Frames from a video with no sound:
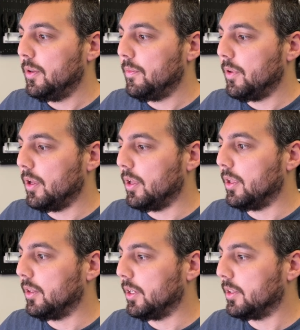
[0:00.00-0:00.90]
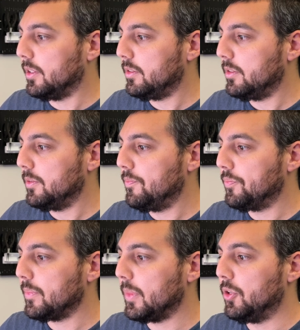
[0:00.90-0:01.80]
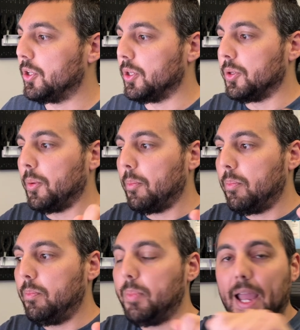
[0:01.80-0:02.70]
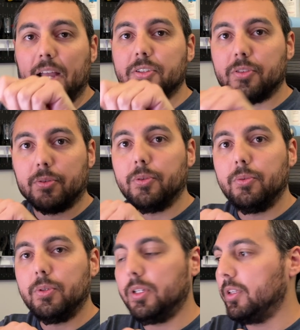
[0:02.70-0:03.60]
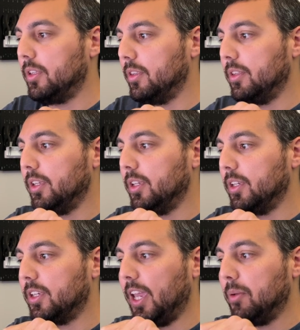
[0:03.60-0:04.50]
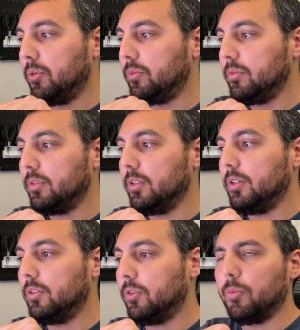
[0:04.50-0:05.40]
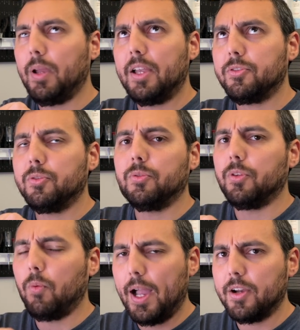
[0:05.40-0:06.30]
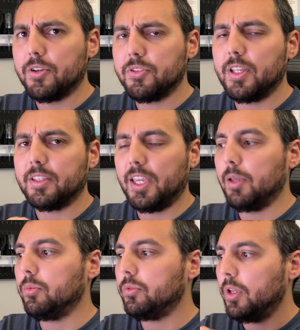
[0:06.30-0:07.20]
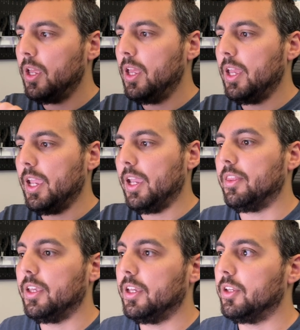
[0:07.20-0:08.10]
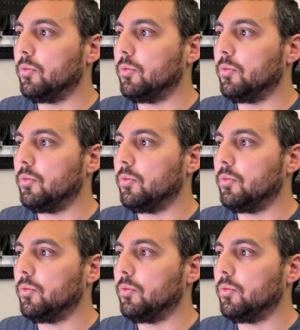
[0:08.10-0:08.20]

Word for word: uh, like this, you can pass through the cable, or pass through the wires, not the cable. And then